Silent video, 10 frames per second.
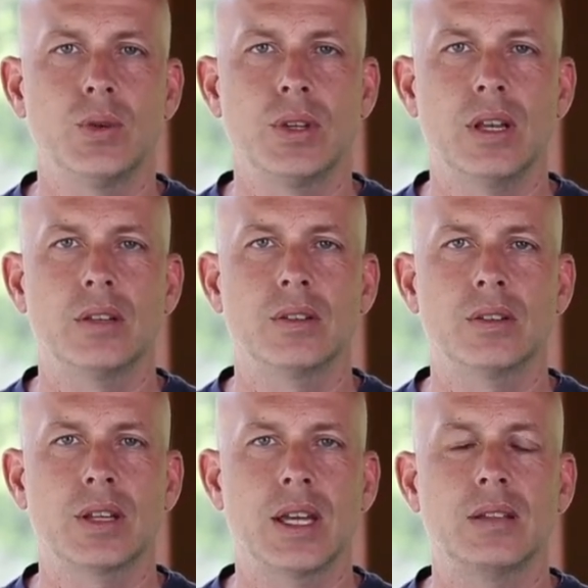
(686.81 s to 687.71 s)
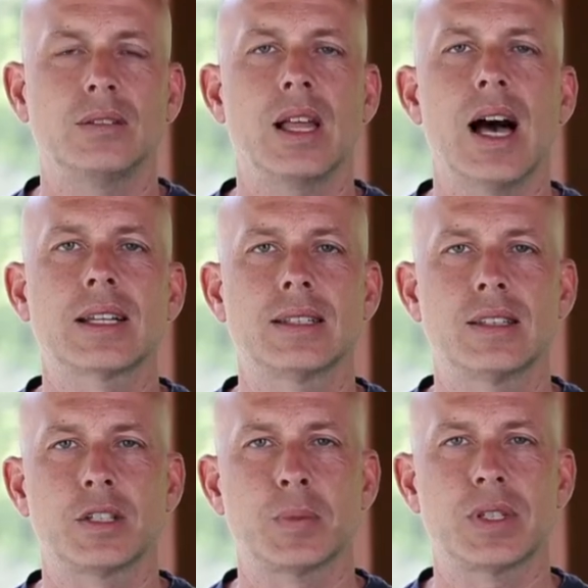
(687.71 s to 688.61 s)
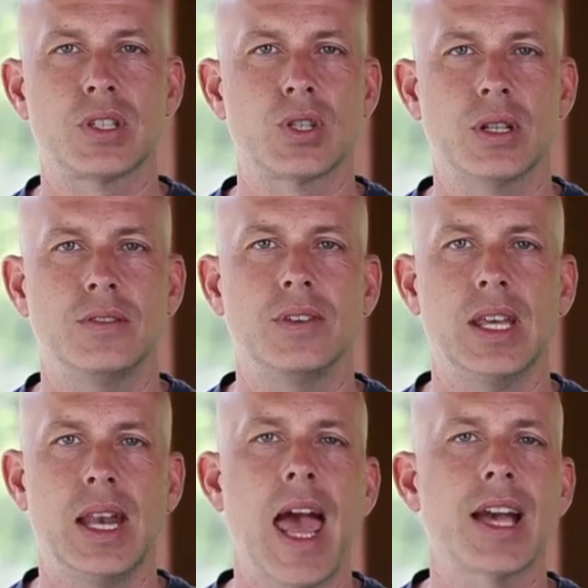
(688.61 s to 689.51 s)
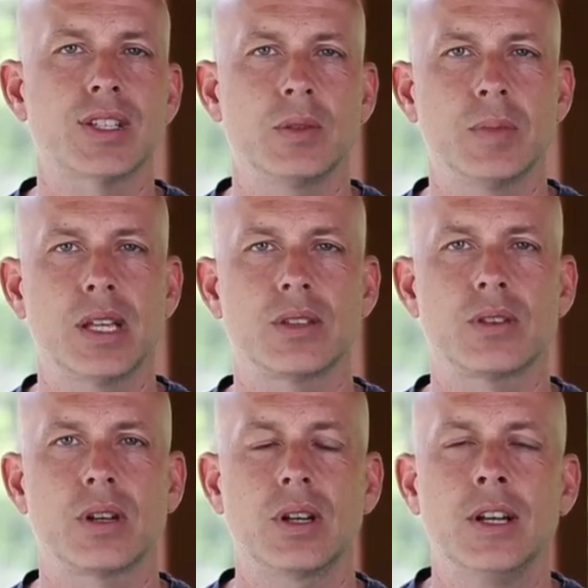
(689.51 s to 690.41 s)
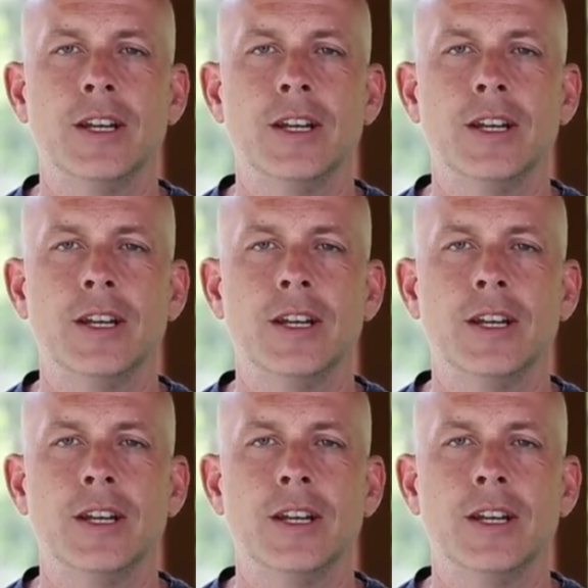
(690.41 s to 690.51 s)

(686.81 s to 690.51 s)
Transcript: and they're kind of locked in this position of inaction because they're